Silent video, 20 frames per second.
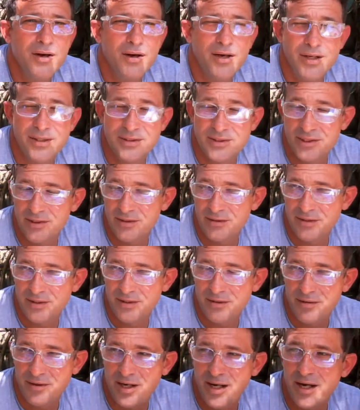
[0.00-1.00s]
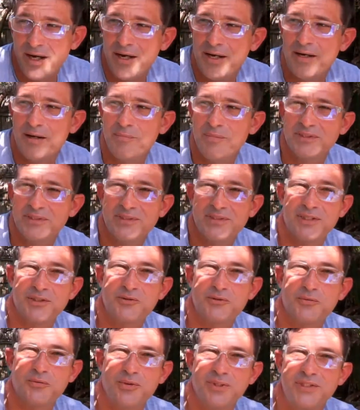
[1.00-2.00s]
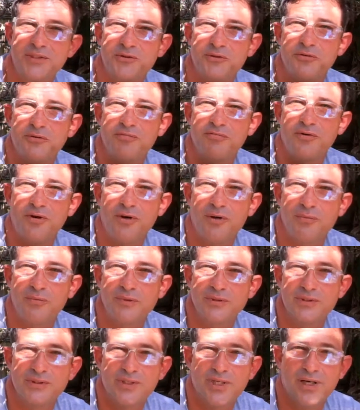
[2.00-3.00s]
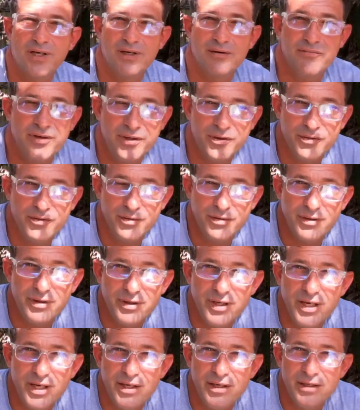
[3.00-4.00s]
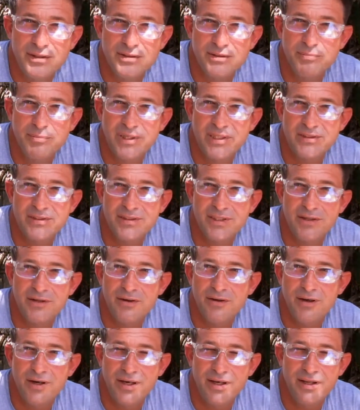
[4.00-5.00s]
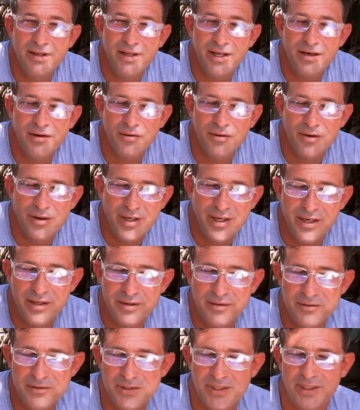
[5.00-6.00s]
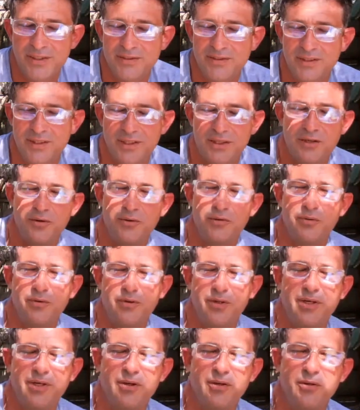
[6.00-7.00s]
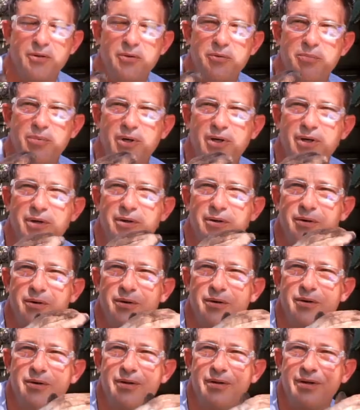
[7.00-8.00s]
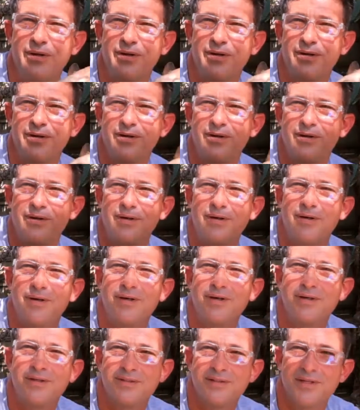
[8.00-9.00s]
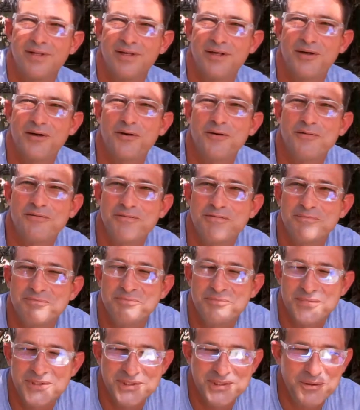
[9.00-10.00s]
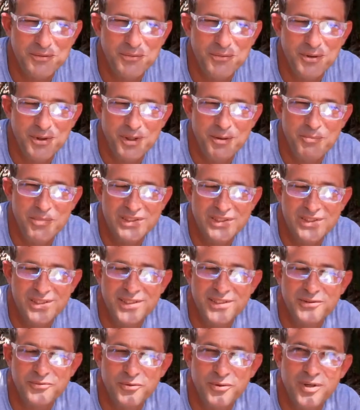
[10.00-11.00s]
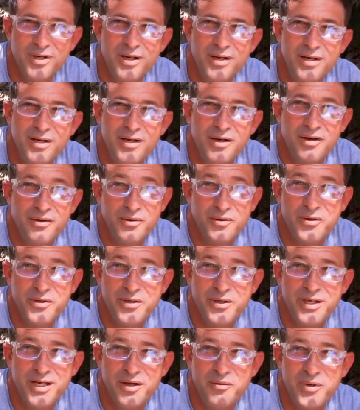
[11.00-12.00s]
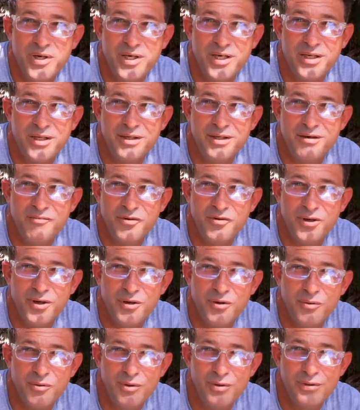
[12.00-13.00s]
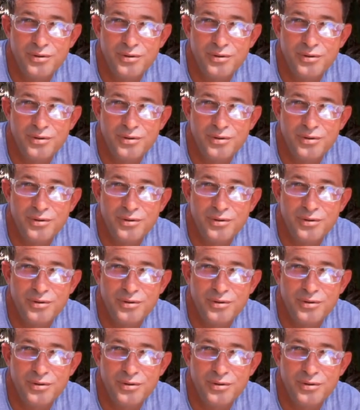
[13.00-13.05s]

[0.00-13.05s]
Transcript: It's gonna. I am in central eastern Florida, which is kind of near the Kennedy Space Center, and that hurricane they're saying is going to go kind of loop under the into the Gulf. So we're going to miss this one. Although it could get windy, you never know.